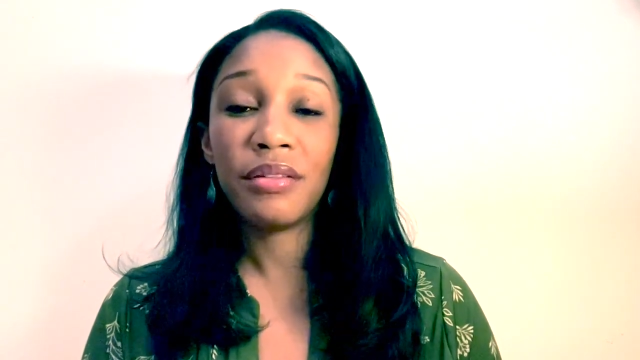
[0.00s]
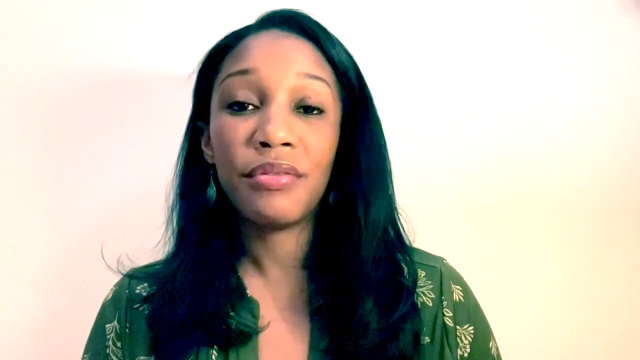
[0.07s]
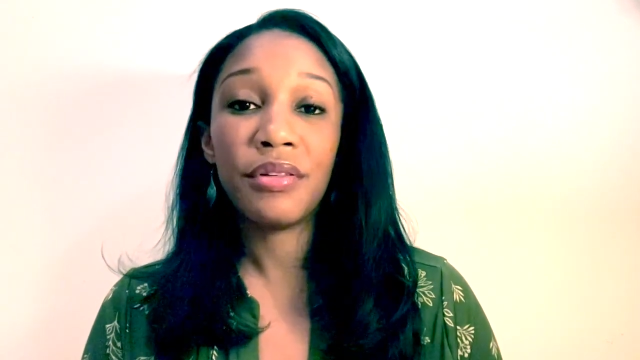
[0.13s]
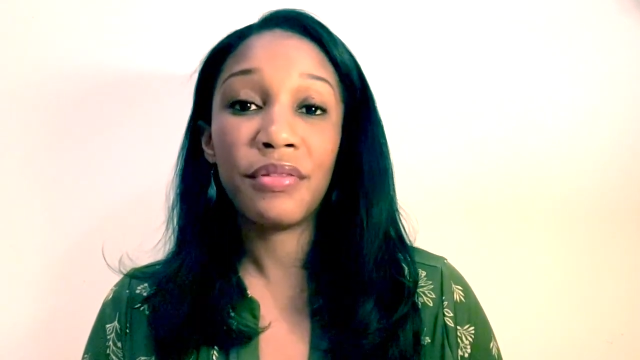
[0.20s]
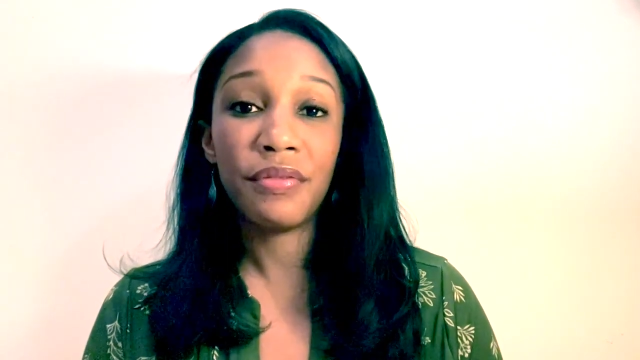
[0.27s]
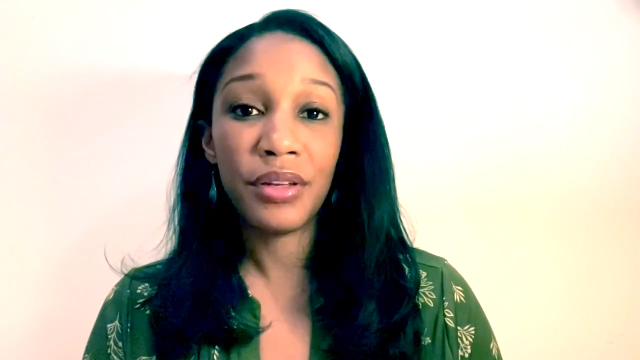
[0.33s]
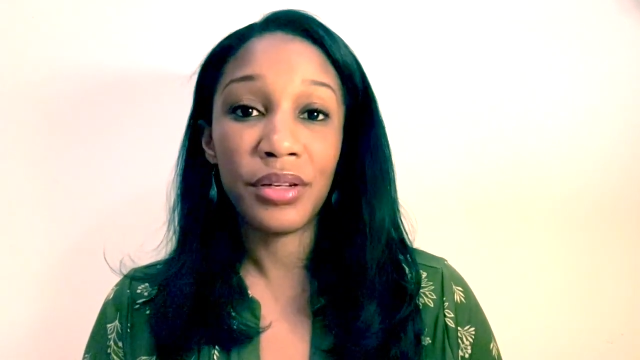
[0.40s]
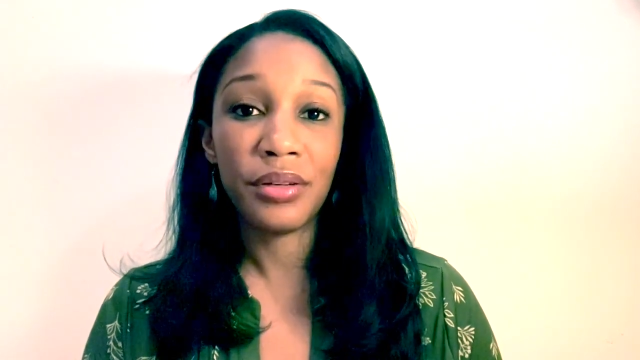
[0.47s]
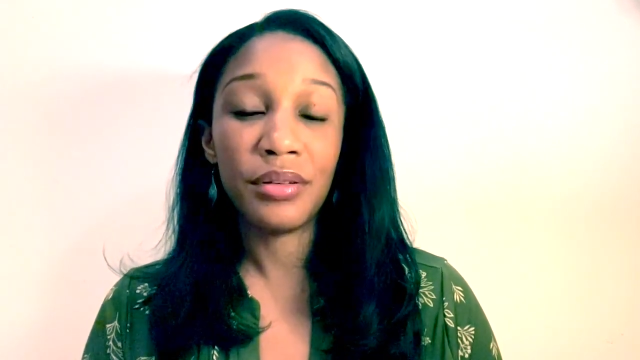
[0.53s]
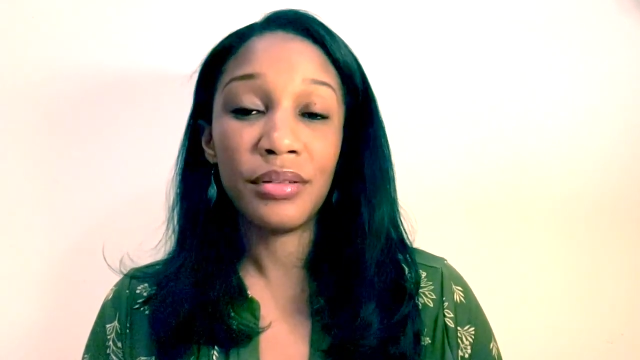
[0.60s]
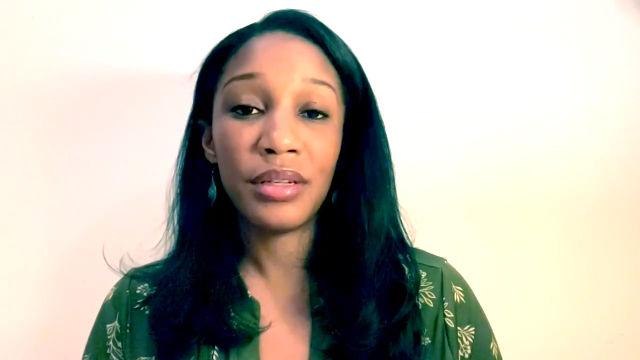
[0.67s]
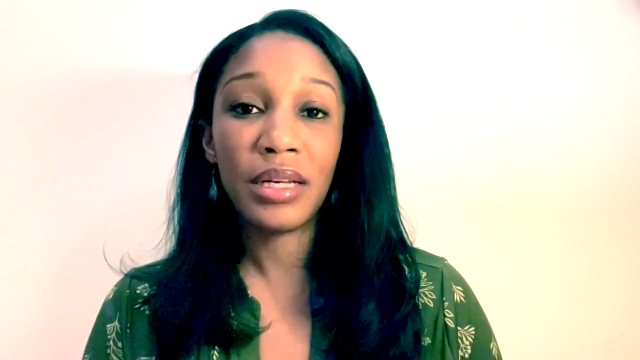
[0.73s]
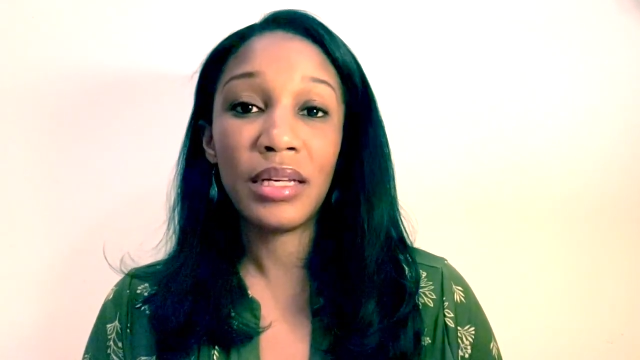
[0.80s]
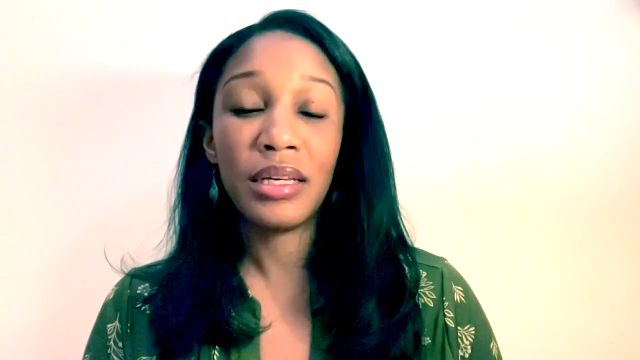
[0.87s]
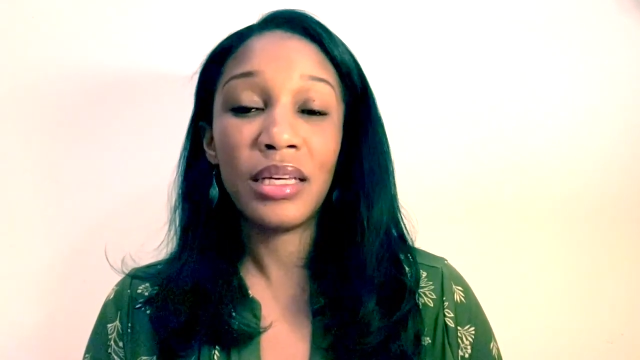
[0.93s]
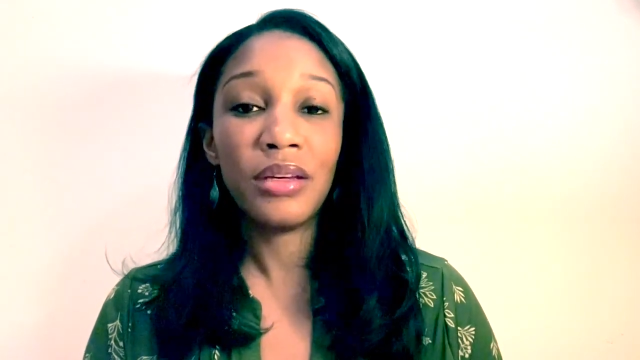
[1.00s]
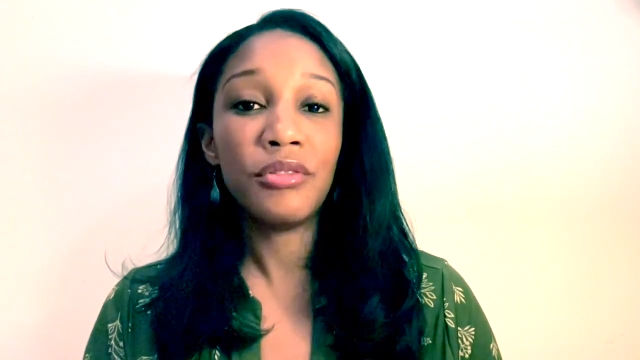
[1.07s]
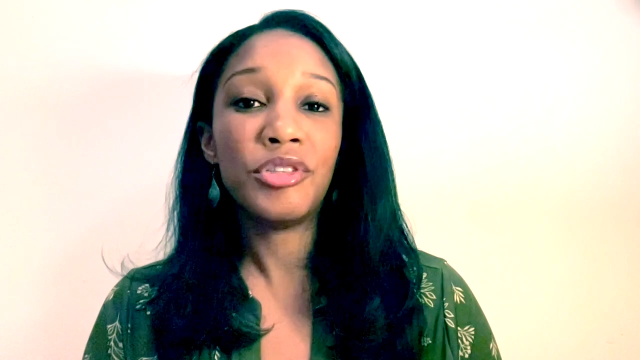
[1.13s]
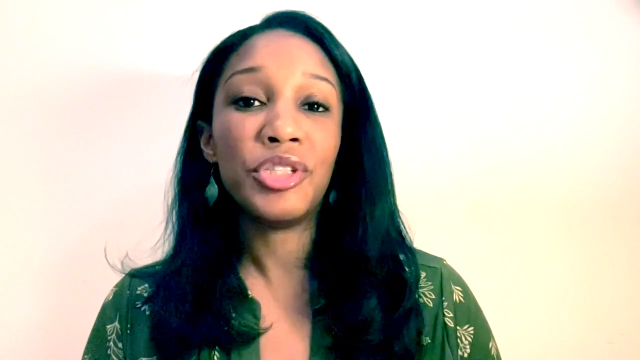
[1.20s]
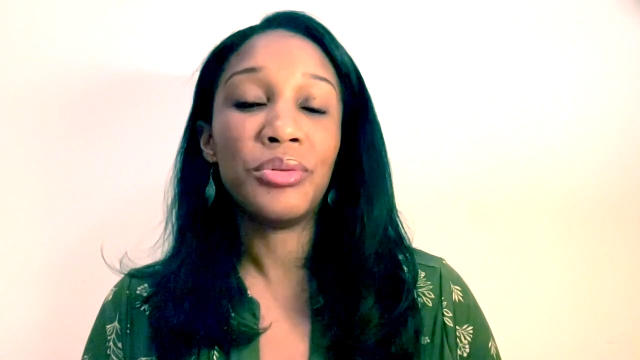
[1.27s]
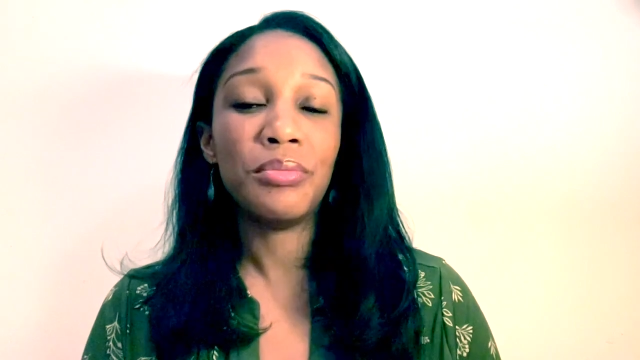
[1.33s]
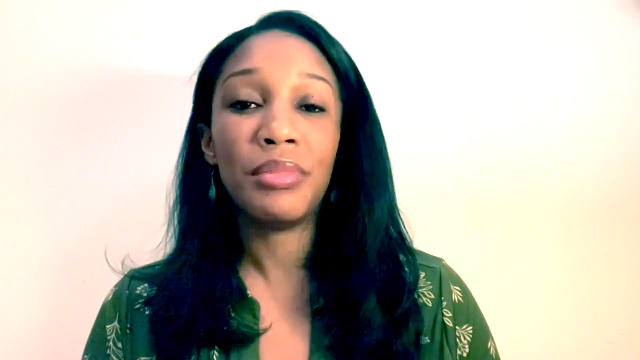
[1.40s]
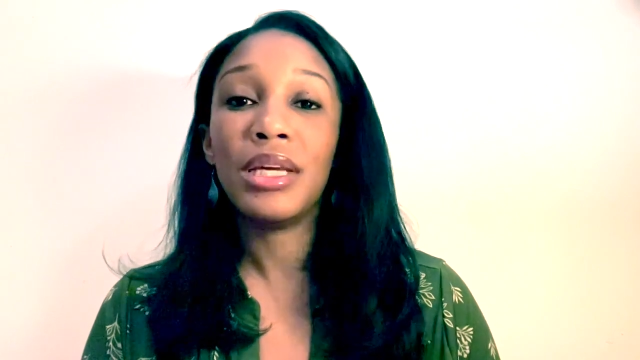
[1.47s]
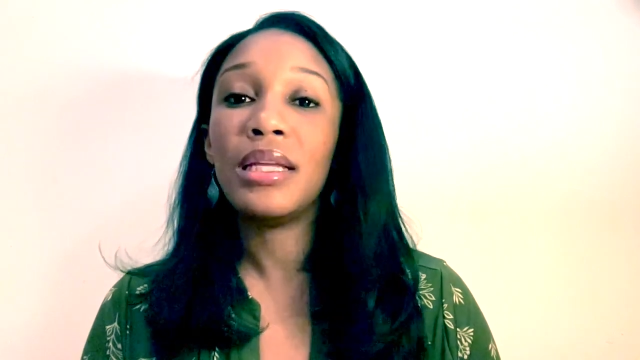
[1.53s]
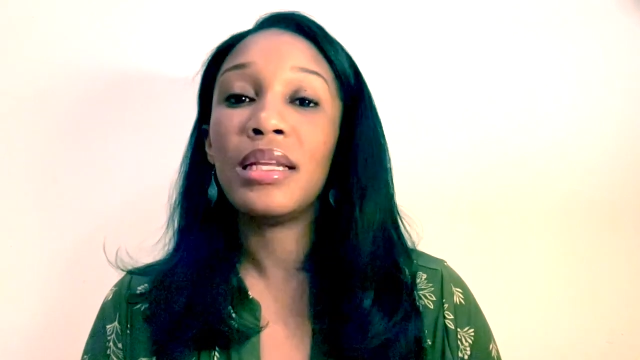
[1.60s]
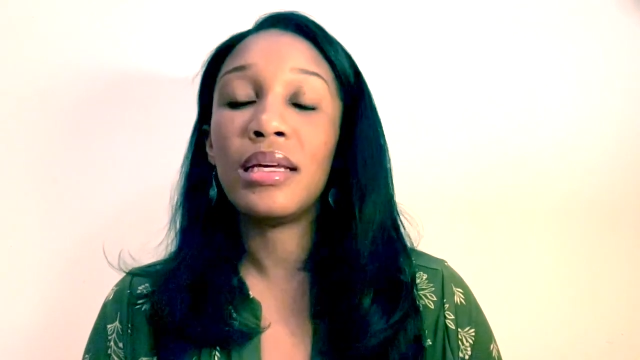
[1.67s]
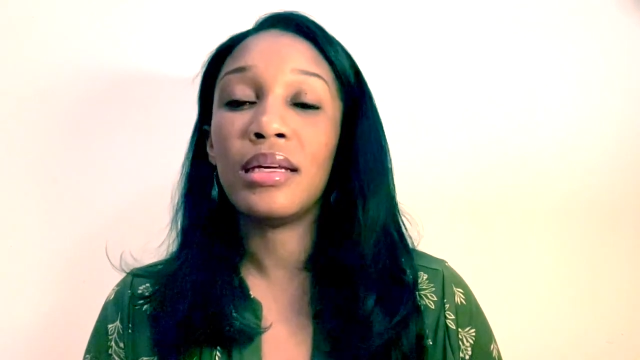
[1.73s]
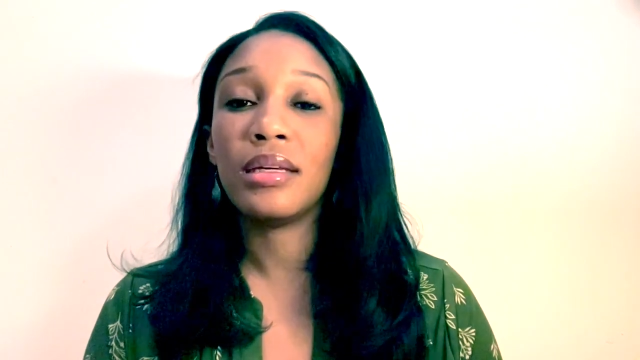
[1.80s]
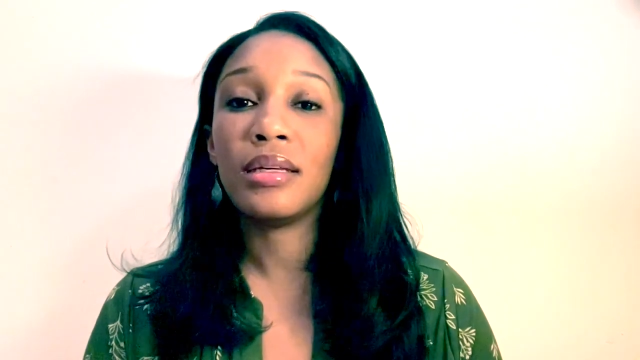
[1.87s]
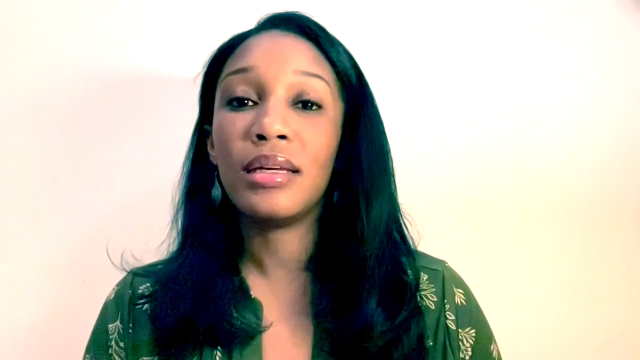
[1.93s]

fulfilled and gives you meaning